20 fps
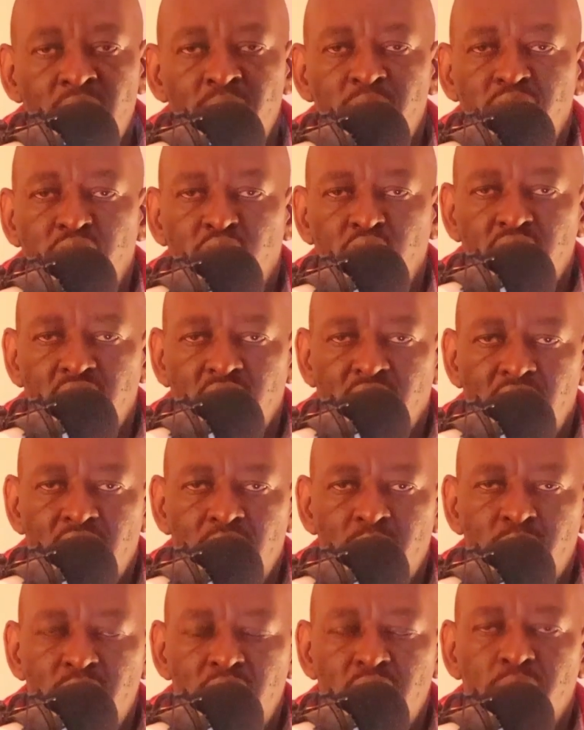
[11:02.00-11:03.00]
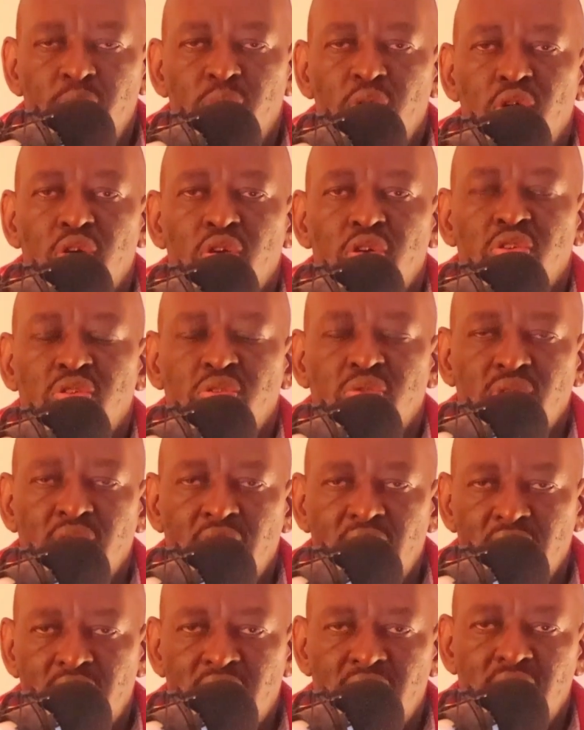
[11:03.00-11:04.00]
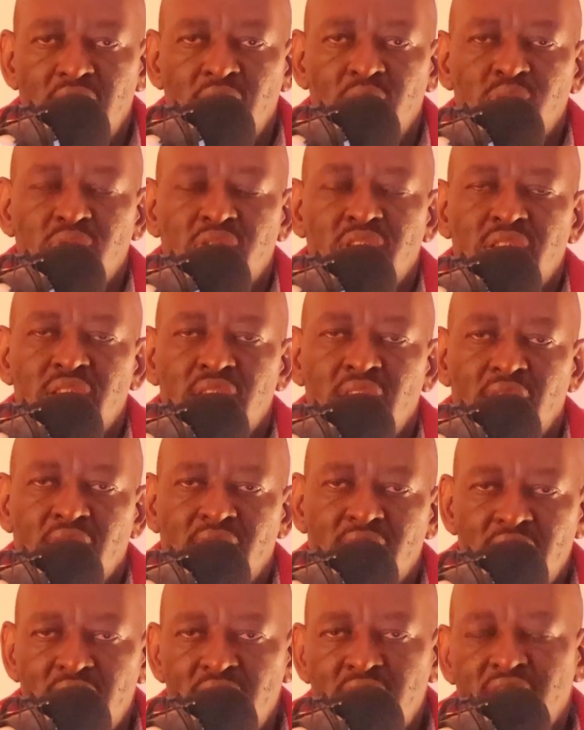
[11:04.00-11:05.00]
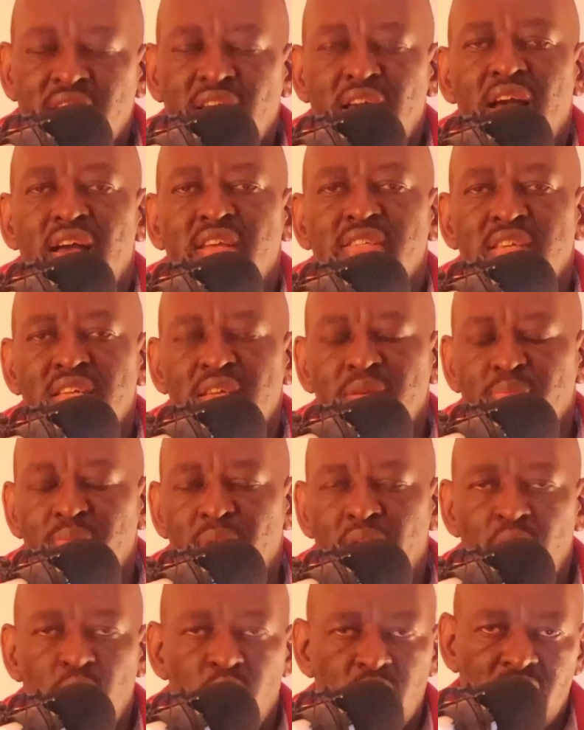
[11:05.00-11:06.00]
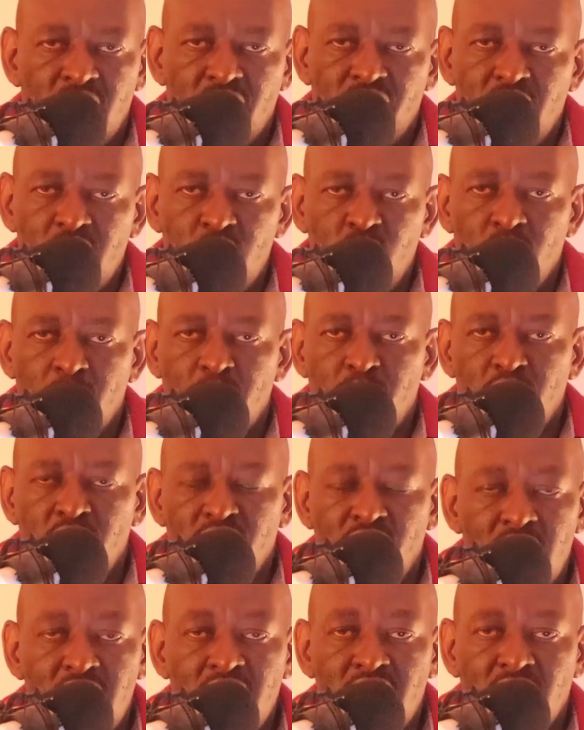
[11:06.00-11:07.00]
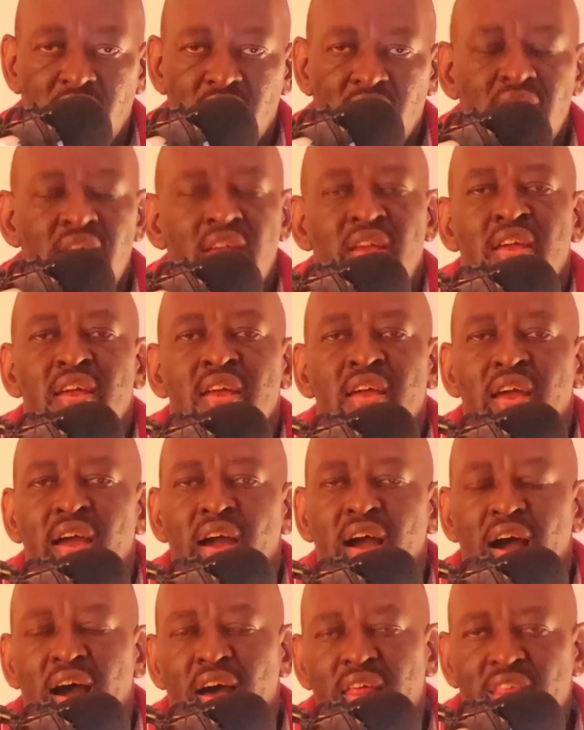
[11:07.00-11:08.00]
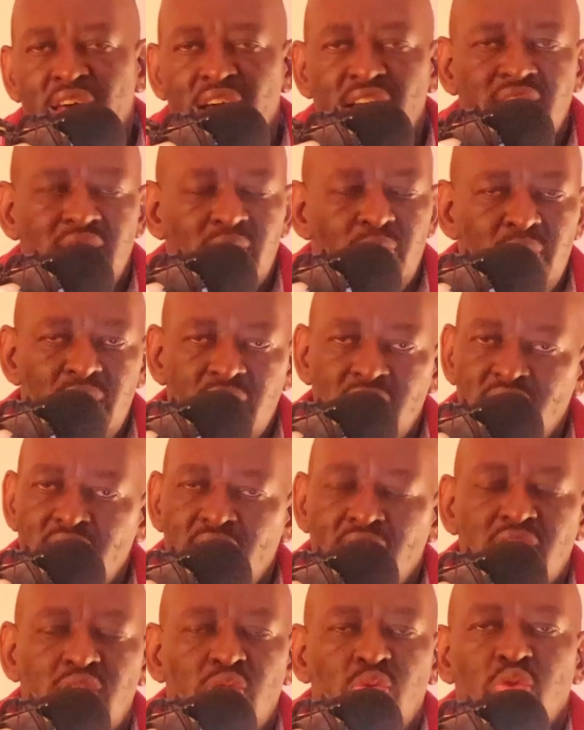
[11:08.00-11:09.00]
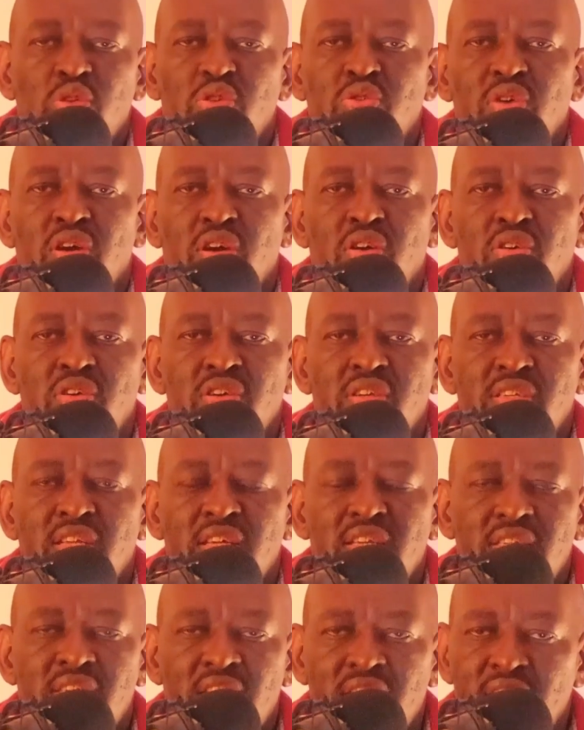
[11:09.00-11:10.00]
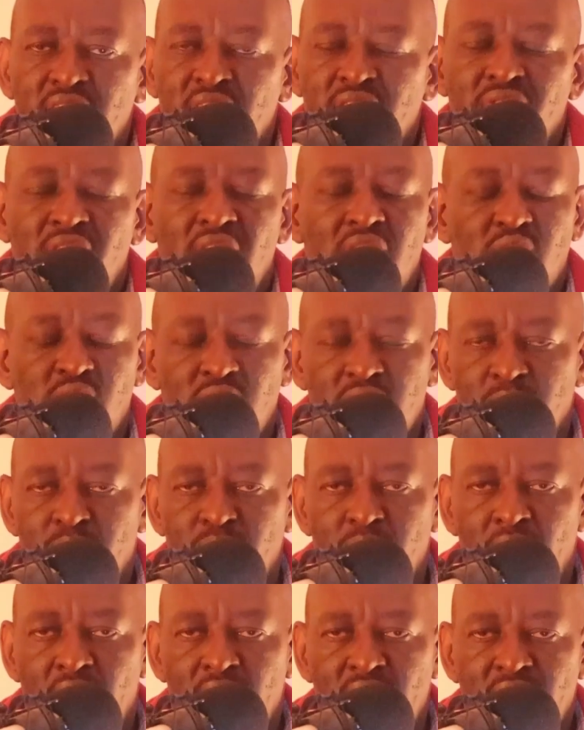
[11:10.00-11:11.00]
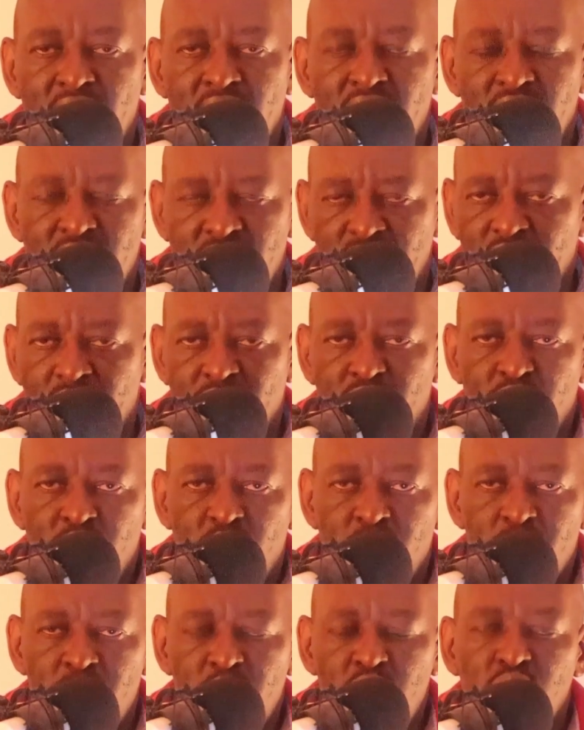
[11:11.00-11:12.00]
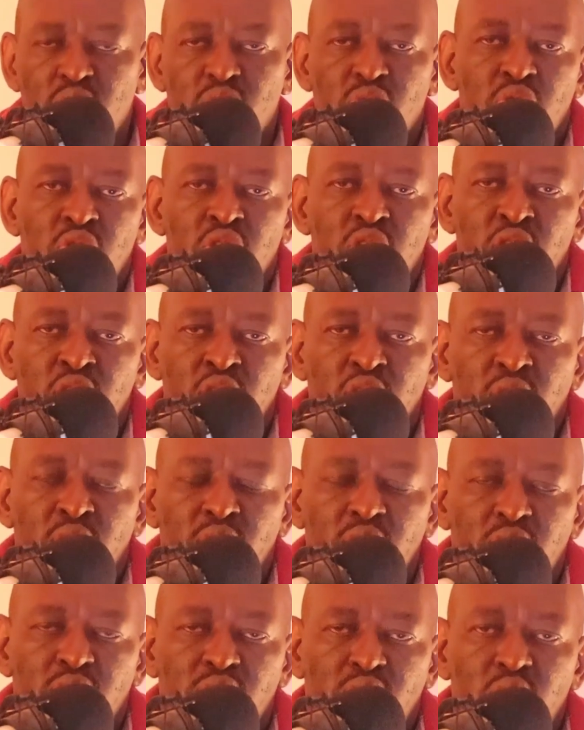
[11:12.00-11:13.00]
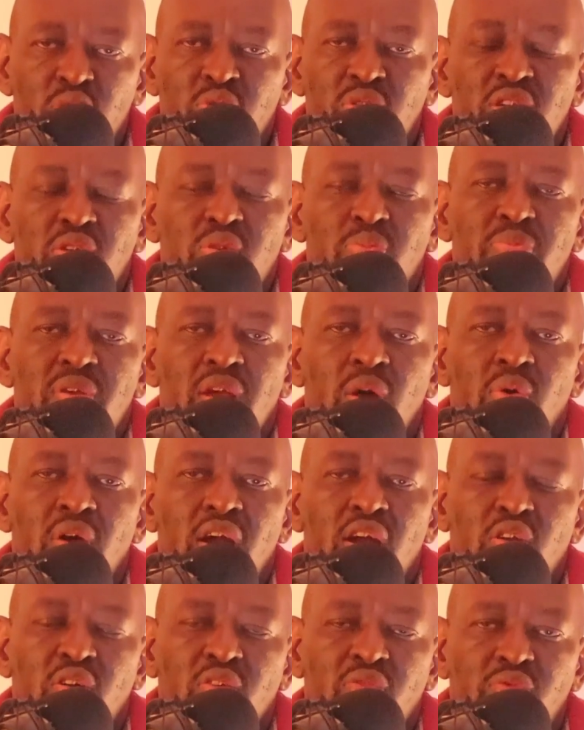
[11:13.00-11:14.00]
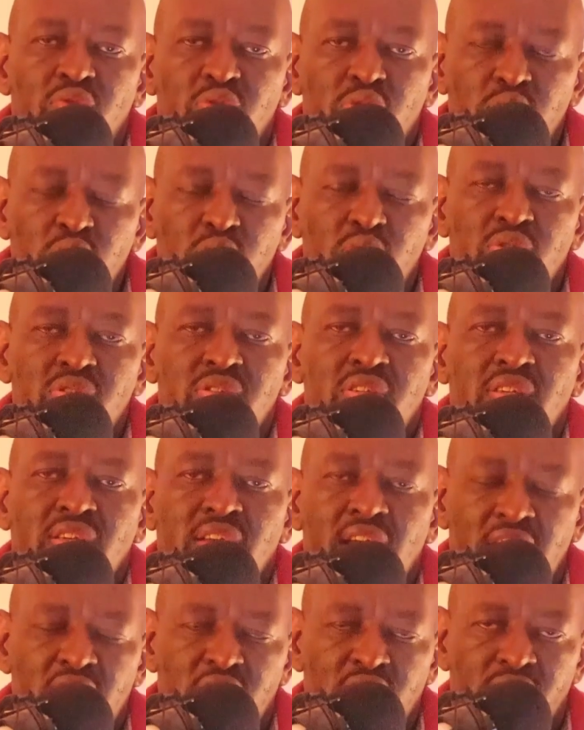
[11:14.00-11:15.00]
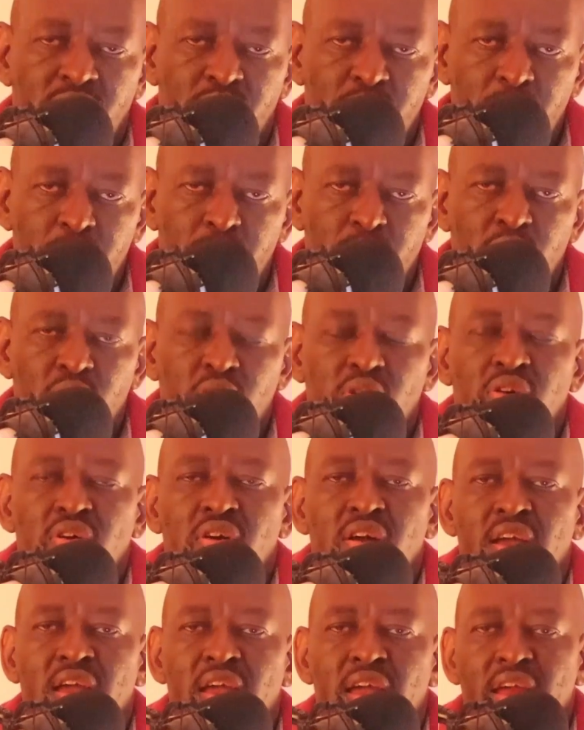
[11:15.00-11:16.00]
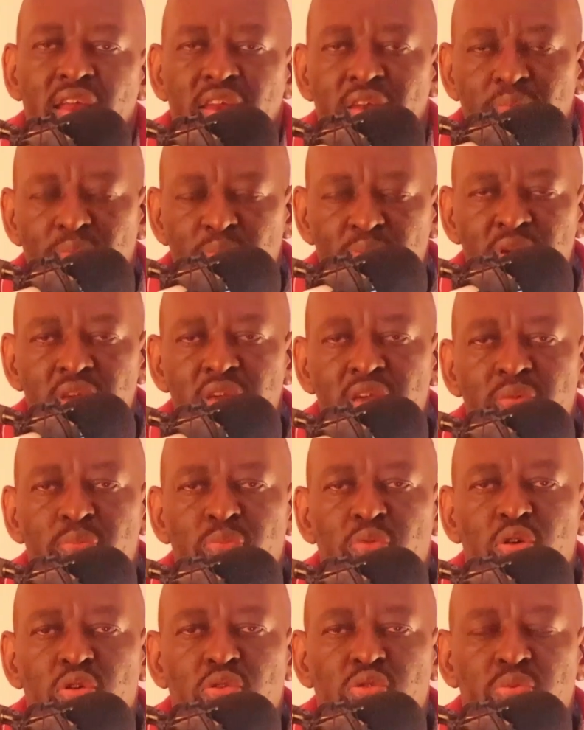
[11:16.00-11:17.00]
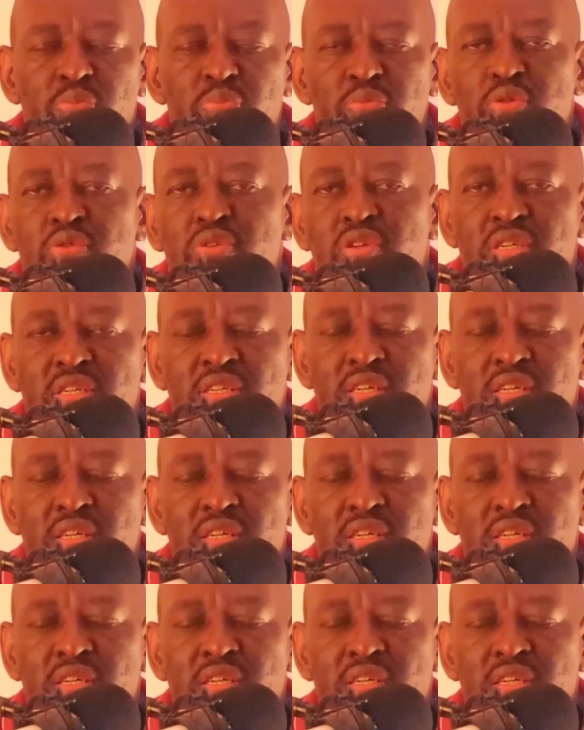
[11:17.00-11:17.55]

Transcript: before they can be able to get out their credit cards and buy whatever you are providing. Others may just watch your content and never actually buy anything from you. So you need to be aware of those kind of people and be able to build